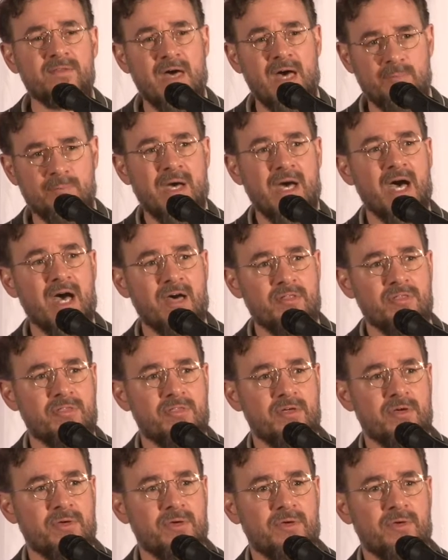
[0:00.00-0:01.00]
that path
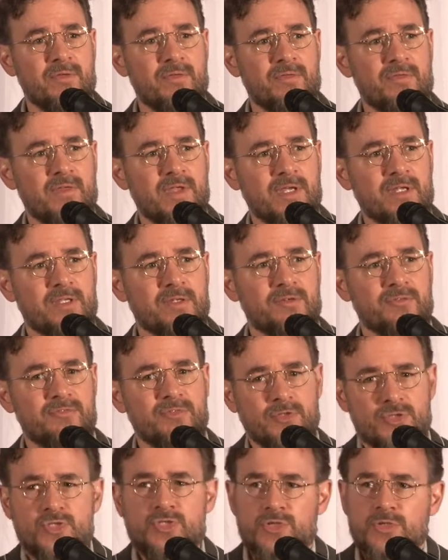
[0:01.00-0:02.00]
that
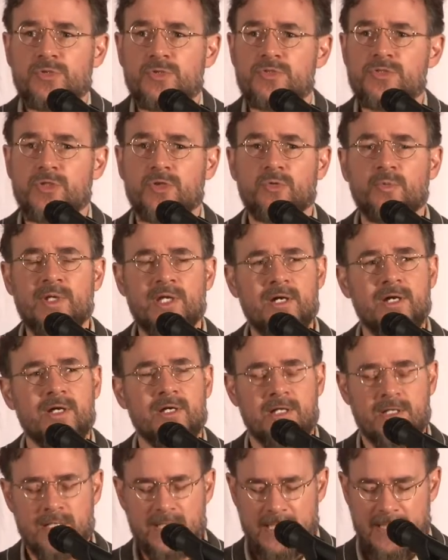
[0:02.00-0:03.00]
feels true to who we
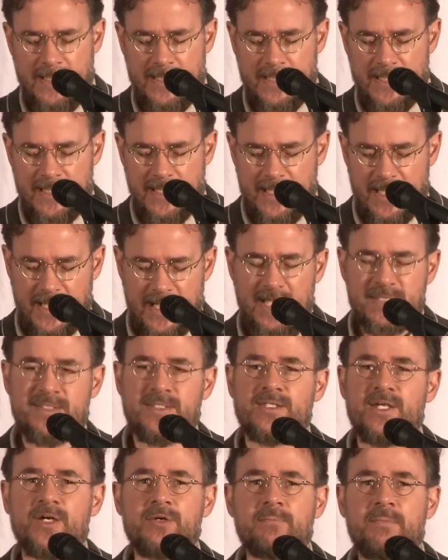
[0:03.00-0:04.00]
are. And as a
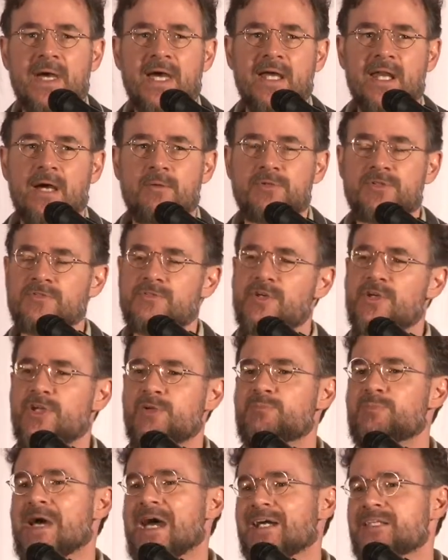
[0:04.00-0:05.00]
young man, I was very
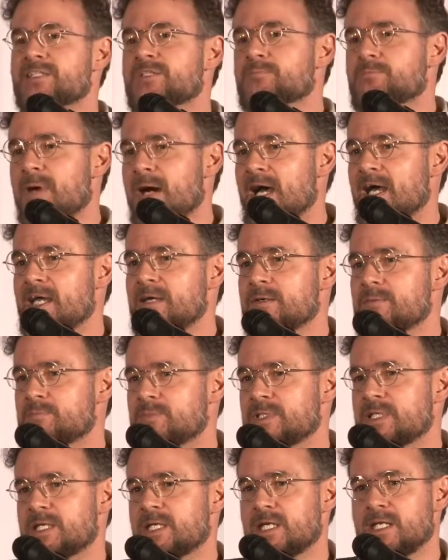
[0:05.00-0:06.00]
impacted by
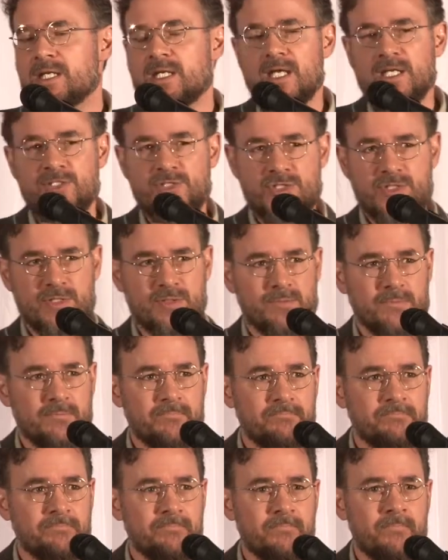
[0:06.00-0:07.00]
being in nature.
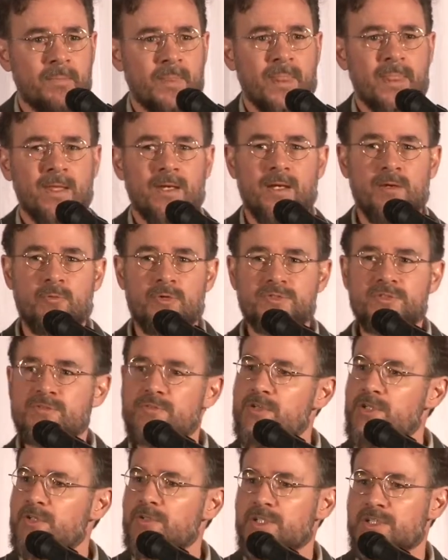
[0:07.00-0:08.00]
I wasn't
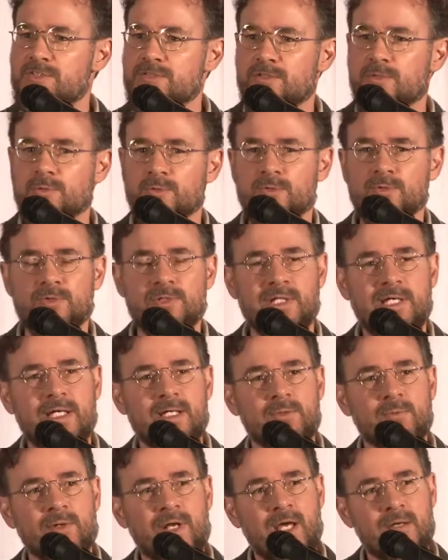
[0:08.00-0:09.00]
very good in school,
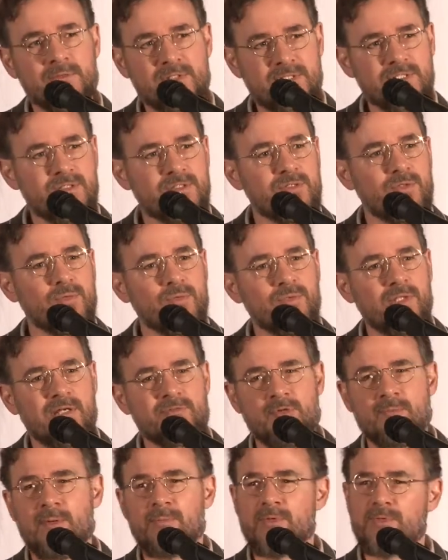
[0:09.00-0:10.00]
and when I was in school, I
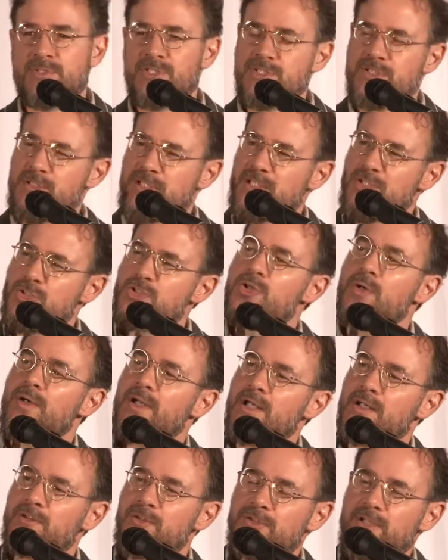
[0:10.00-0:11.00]
remember just
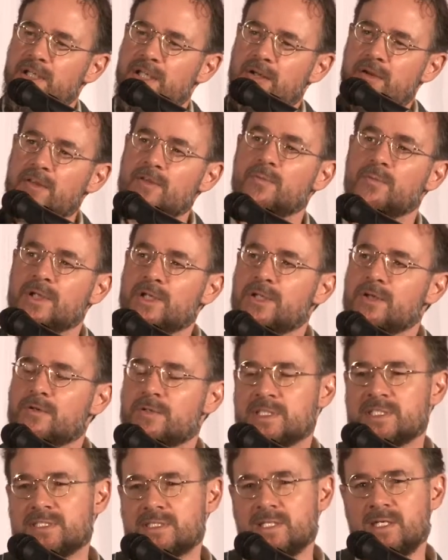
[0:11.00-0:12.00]
enjoying looking out of the window
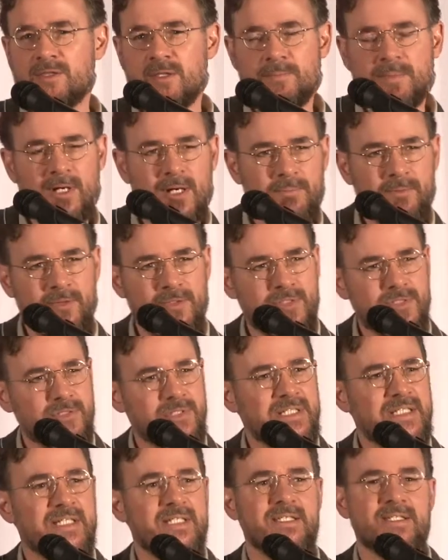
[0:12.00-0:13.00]
and seeing the poplar
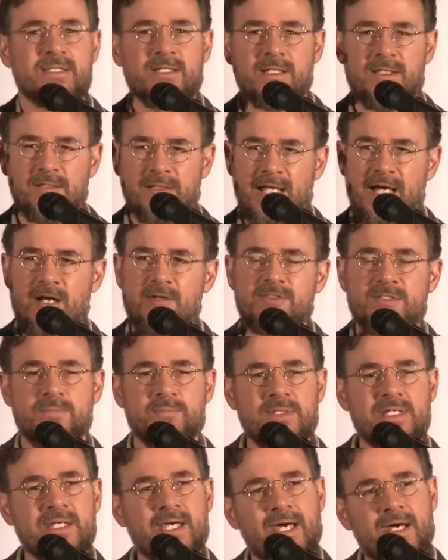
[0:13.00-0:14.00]
trees and the clouds and
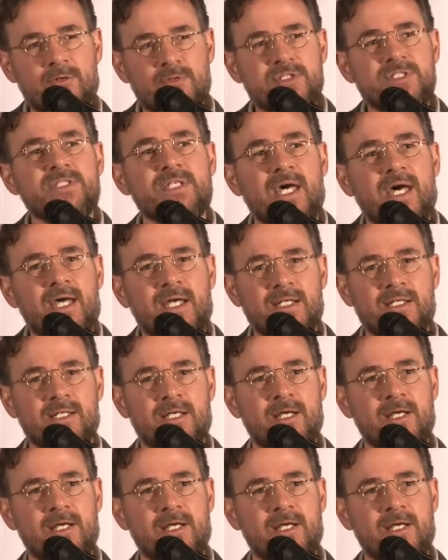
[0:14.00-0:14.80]
being outside,